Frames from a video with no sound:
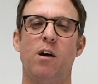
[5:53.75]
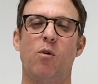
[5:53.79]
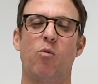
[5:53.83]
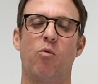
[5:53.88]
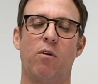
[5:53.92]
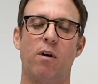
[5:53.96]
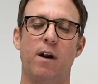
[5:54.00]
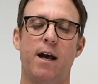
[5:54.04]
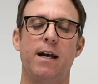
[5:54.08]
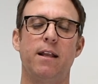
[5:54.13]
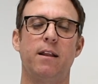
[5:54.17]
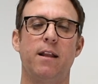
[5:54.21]

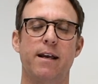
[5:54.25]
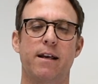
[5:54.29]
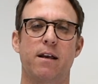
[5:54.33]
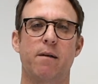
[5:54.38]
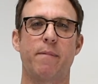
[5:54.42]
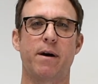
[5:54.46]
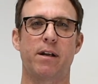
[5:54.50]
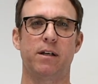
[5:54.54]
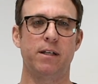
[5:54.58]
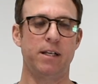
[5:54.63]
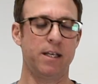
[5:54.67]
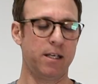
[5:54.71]
What I like
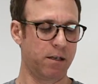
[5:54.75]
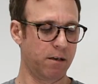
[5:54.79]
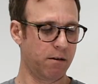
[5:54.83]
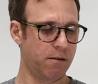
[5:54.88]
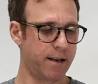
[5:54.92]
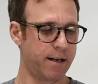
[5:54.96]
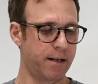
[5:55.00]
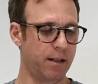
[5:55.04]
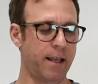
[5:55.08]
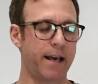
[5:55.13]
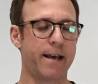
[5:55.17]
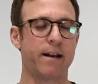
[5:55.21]
about an
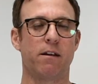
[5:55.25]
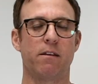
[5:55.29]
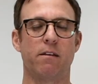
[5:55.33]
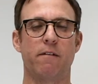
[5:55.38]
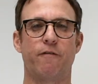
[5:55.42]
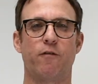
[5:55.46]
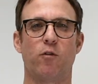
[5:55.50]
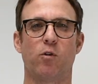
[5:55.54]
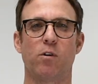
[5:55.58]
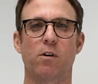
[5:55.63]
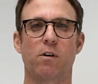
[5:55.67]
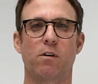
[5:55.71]
integrated light on the
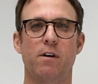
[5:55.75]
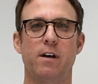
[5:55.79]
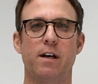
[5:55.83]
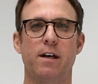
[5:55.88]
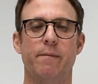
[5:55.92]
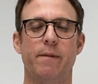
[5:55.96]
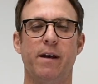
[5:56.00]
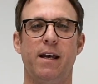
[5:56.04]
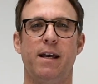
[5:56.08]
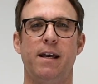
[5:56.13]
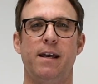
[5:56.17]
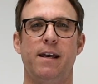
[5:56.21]
Foregrip
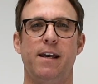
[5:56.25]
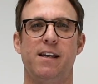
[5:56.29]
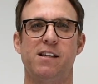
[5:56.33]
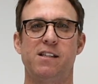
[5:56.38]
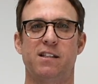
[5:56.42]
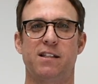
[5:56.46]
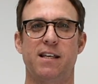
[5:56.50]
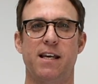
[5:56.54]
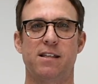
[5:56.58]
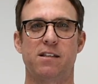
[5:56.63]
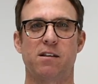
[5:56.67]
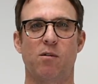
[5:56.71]
is
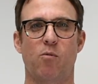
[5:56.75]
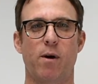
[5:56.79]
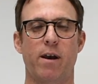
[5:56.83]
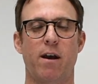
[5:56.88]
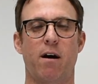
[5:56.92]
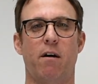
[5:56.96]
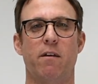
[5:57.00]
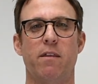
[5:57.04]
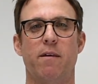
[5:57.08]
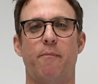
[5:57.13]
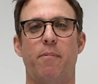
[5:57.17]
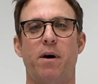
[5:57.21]
it takes away
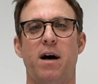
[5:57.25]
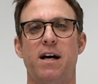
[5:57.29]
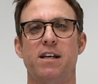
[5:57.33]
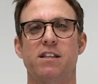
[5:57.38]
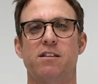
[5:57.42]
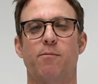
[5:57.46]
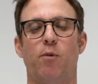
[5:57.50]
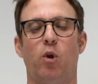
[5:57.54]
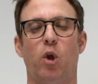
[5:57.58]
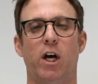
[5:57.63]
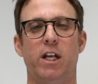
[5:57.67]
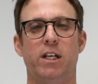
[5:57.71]
all the
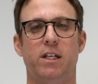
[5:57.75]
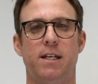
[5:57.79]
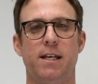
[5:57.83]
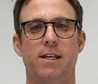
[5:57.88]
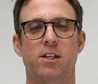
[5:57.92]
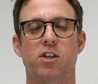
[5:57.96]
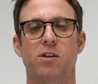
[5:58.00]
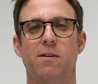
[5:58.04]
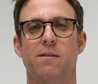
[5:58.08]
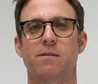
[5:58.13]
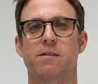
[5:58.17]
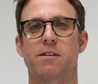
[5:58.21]
possible
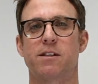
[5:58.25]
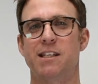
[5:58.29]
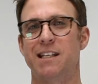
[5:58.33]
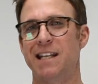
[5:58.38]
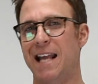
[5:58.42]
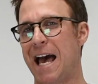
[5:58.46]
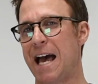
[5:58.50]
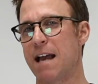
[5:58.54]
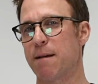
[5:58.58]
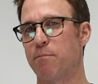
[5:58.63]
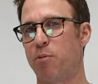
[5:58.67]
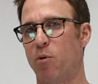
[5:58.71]
additional
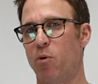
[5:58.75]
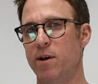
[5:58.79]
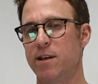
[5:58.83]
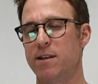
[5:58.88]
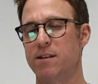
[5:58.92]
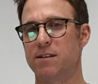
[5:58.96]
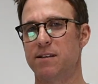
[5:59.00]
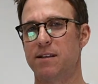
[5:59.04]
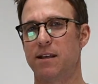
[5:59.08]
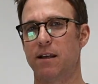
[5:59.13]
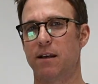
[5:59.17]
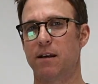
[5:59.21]
snag
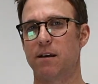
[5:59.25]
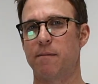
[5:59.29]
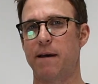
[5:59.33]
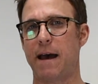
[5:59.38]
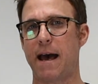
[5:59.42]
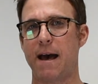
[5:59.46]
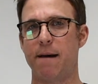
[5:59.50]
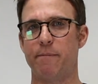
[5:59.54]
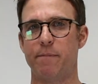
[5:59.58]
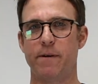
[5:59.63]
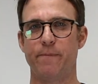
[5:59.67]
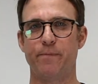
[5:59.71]
points that could
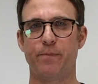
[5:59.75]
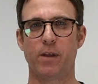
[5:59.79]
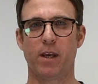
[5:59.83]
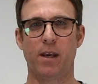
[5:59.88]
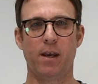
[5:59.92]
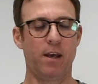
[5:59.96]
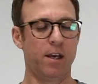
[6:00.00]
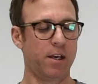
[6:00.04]
happen.